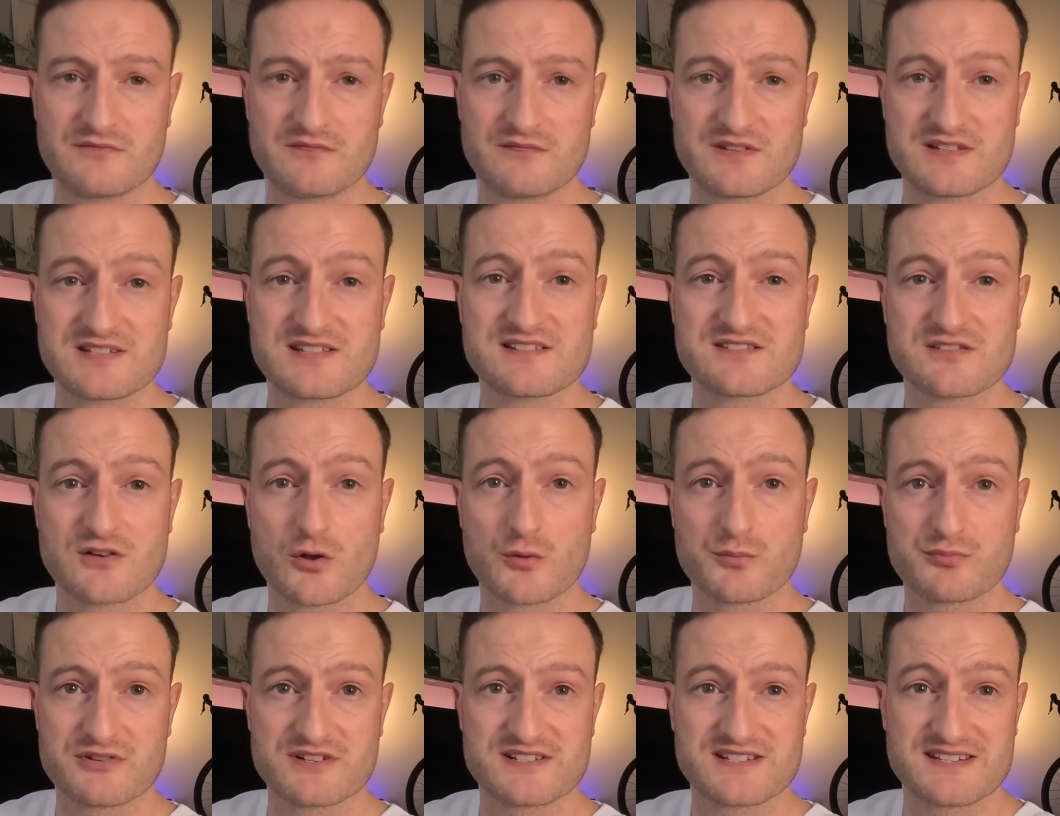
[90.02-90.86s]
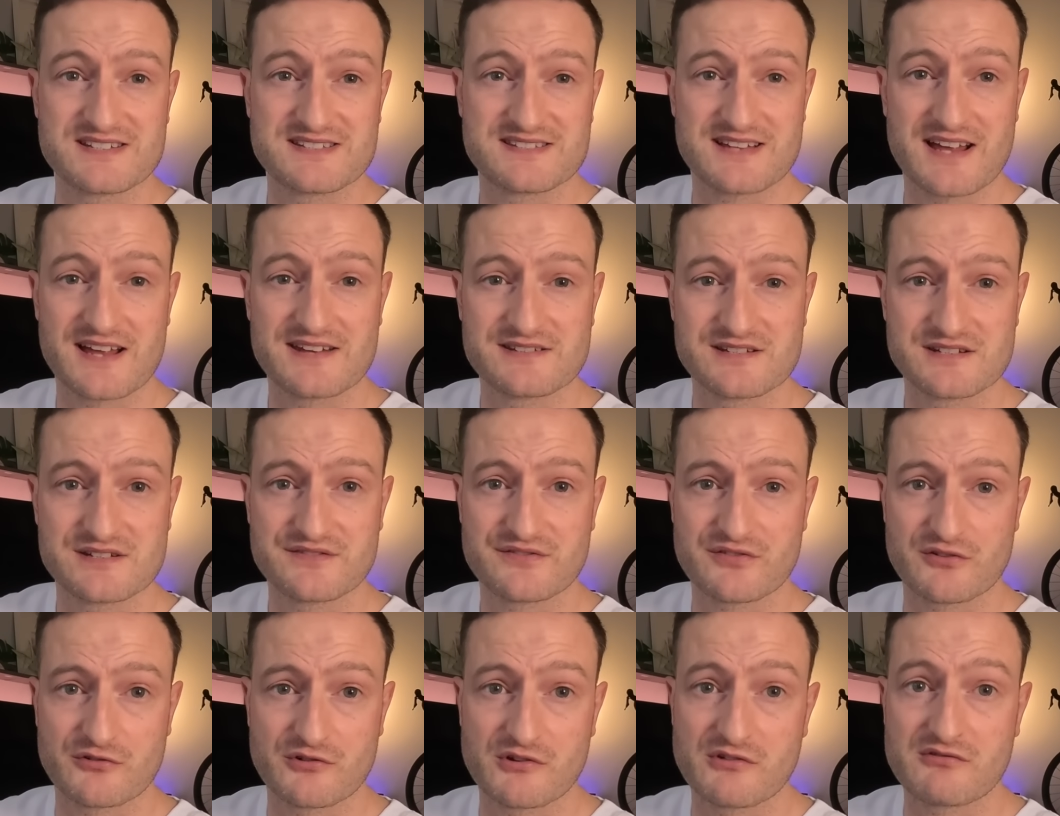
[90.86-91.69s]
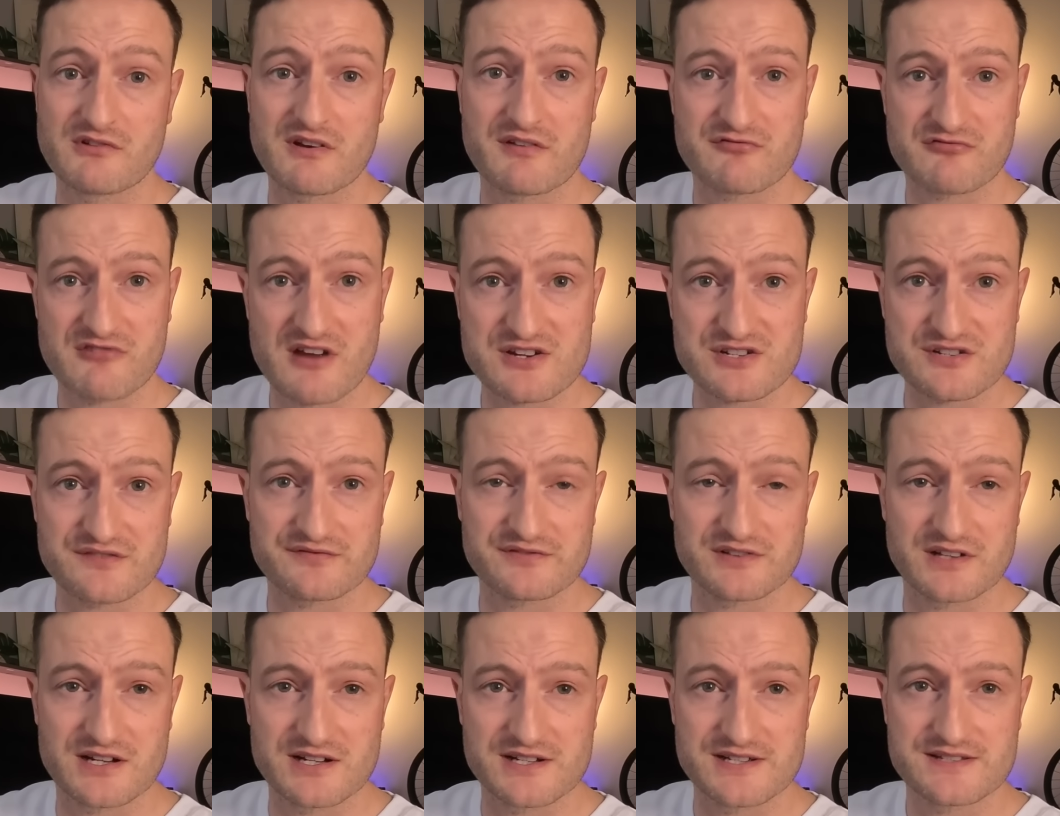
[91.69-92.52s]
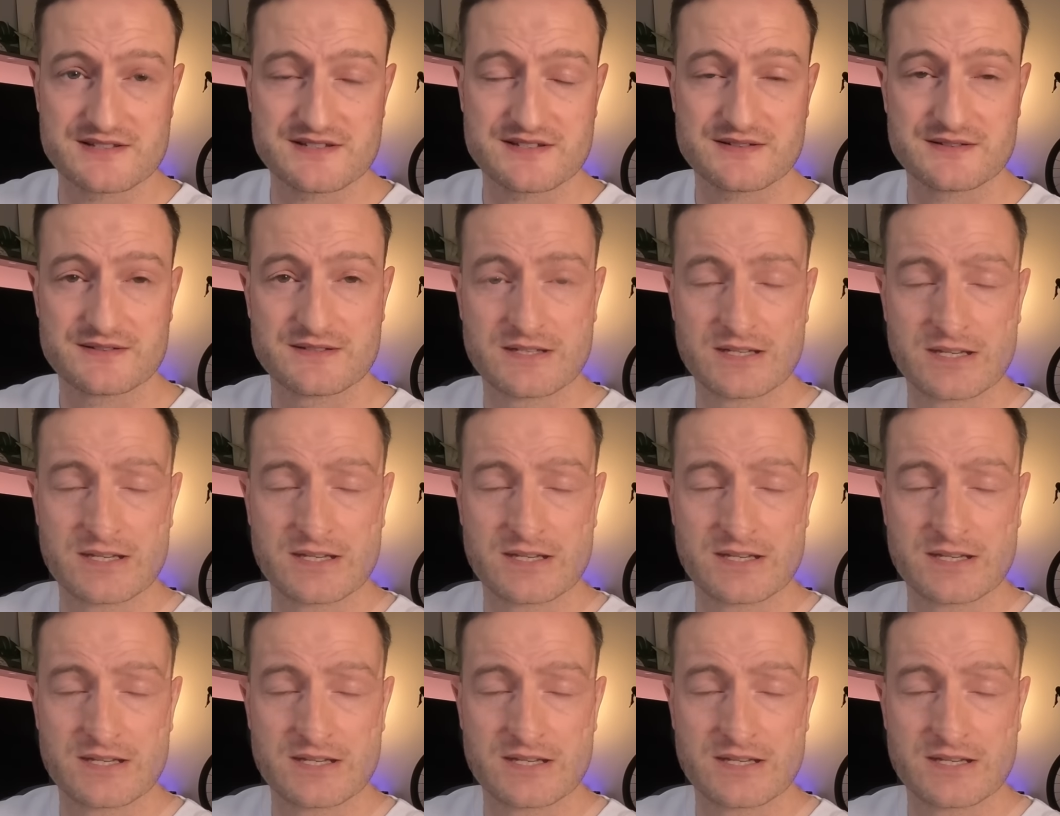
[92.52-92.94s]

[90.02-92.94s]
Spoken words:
This is all pretty standard for a refresher flight.